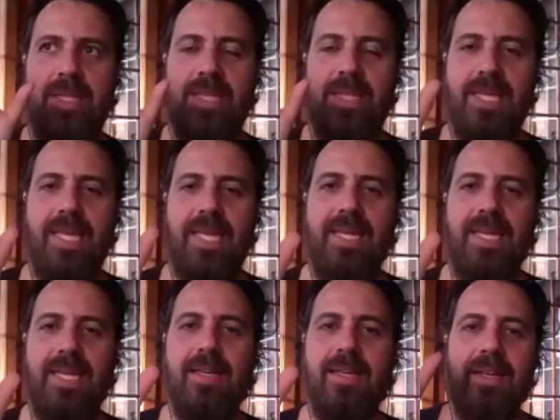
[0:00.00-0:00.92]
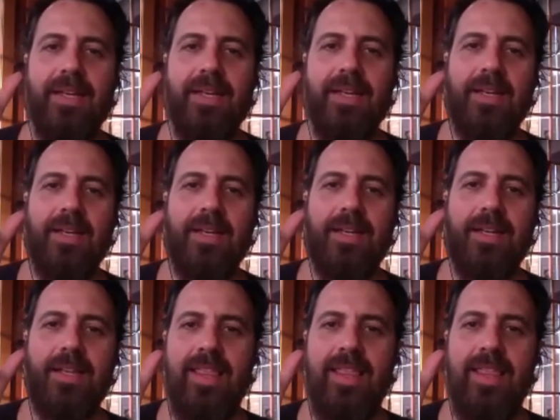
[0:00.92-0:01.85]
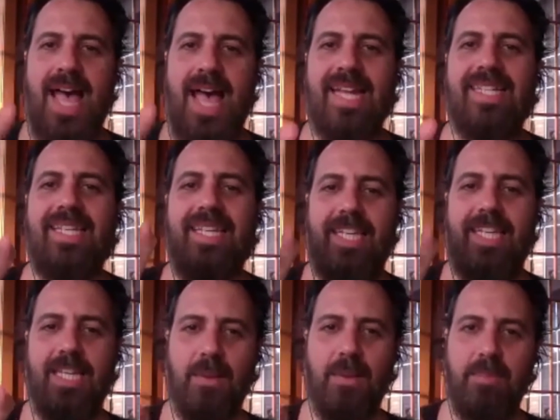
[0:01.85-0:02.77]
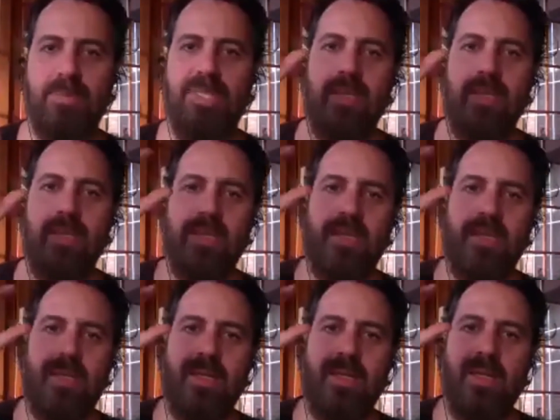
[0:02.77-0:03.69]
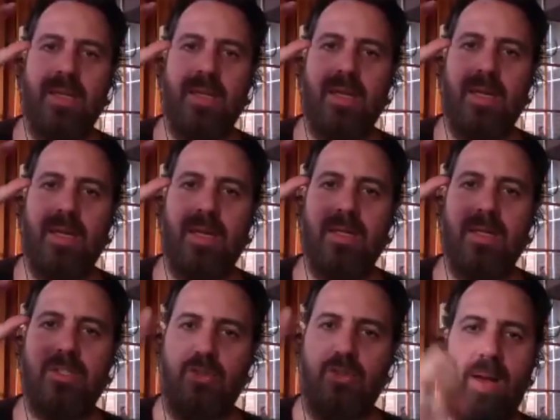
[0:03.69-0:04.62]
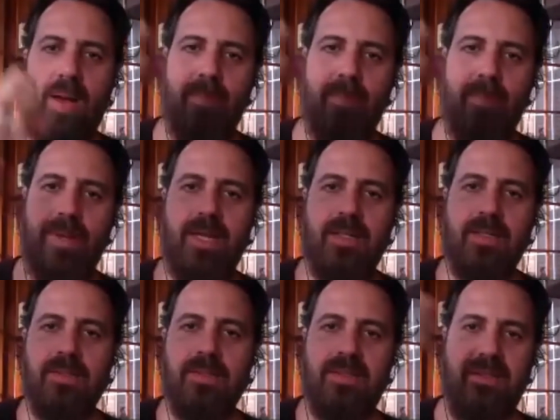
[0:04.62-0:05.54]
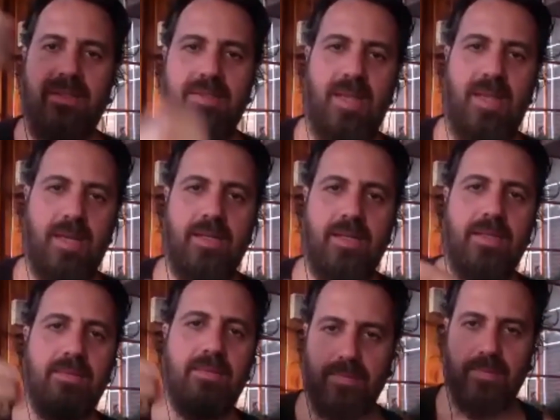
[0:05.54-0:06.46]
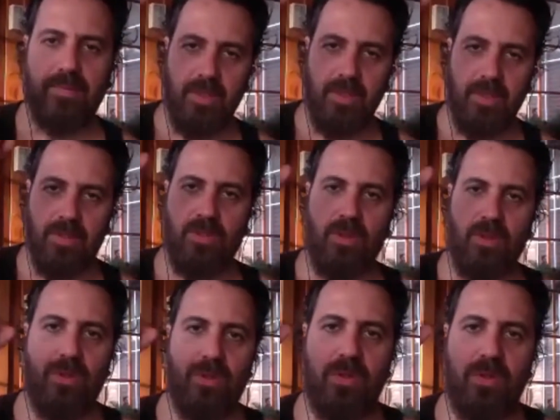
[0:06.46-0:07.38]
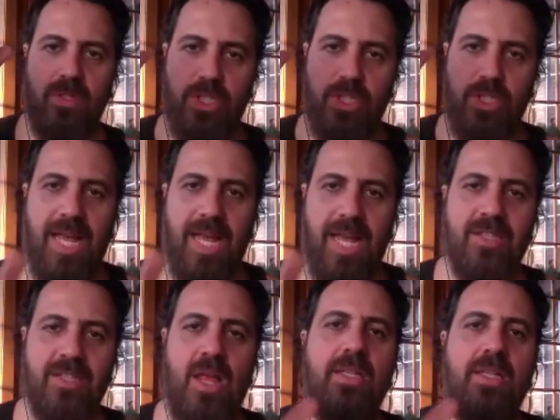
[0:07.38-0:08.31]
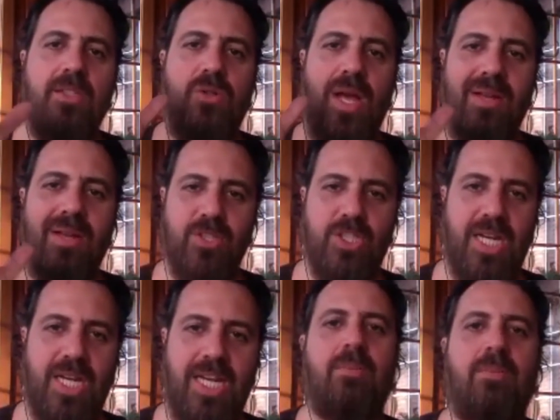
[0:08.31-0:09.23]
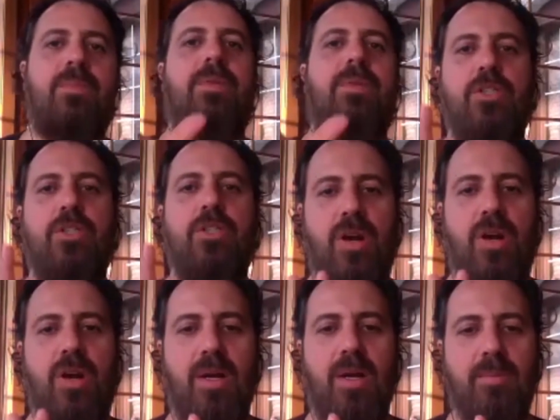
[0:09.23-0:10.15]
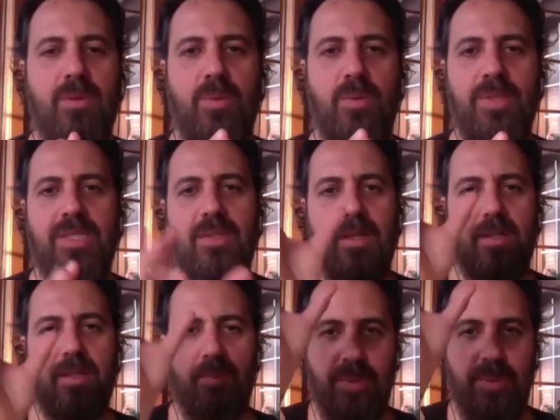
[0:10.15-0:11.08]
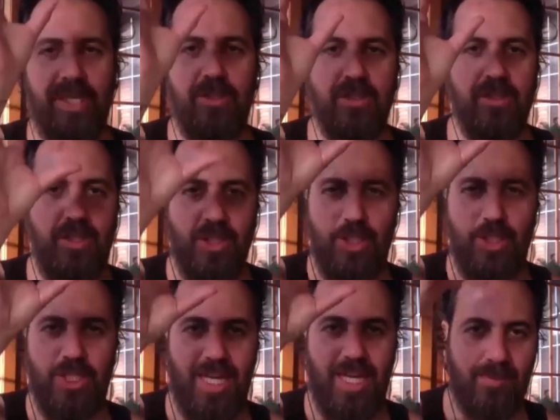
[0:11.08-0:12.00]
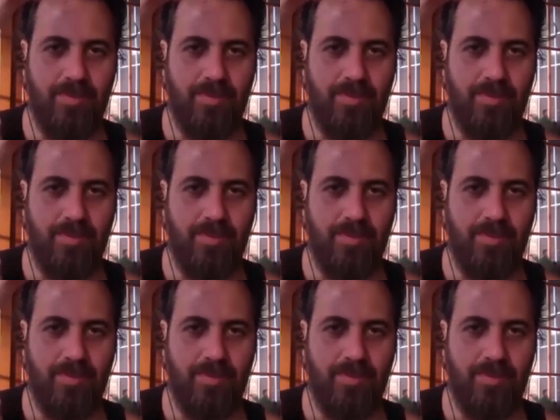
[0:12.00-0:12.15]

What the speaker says: thing that keeps trauma stuck. So as long as you have shame, your trauma will be stuck. Picture your shame